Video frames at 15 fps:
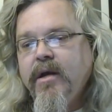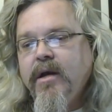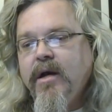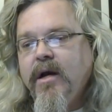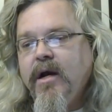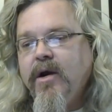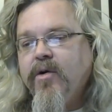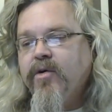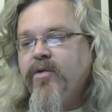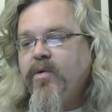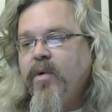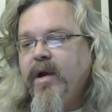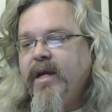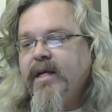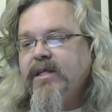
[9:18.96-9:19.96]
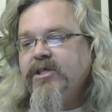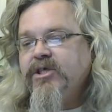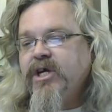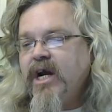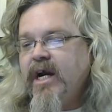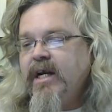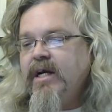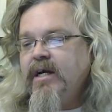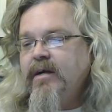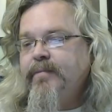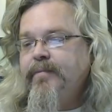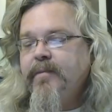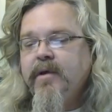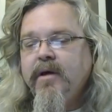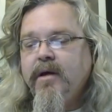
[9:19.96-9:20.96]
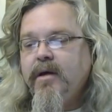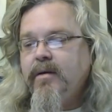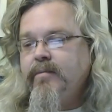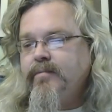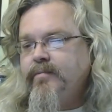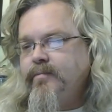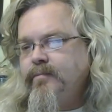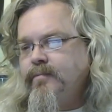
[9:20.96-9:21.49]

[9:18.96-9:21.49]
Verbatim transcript: Uh, earthquake in China. Um,